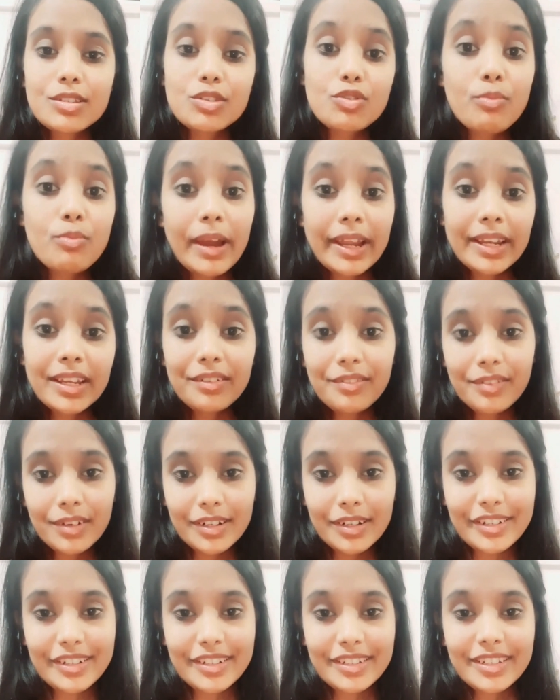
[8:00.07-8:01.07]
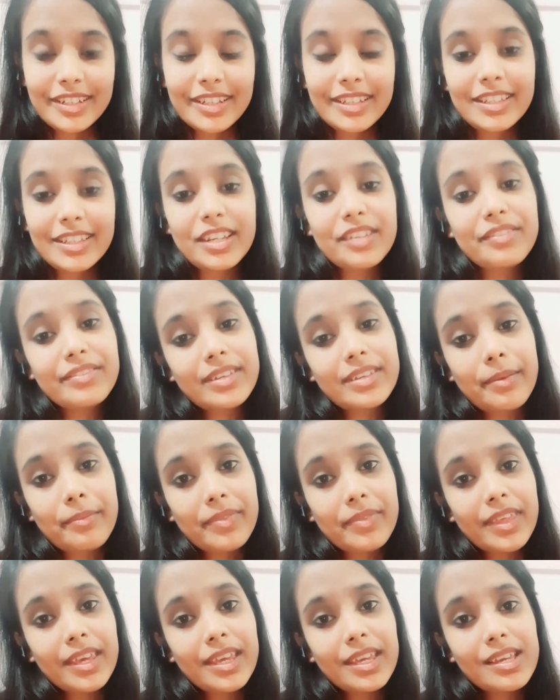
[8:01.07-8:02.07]
you might have heard that if
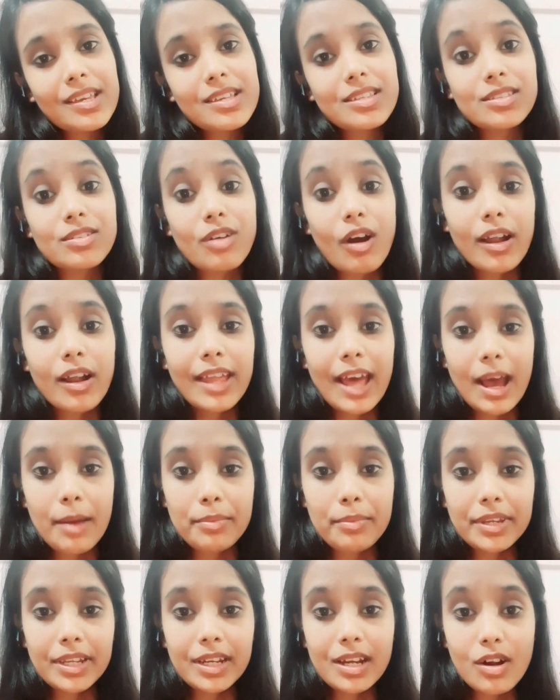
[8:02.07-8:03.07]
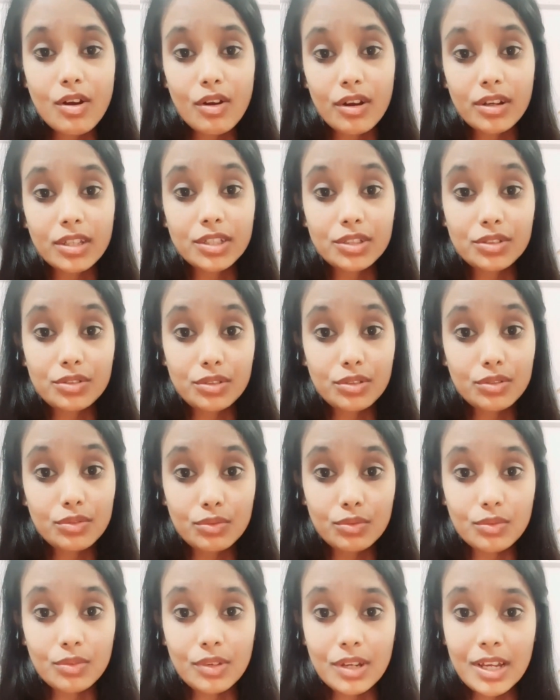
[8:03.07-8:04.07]
something is not happening according to you,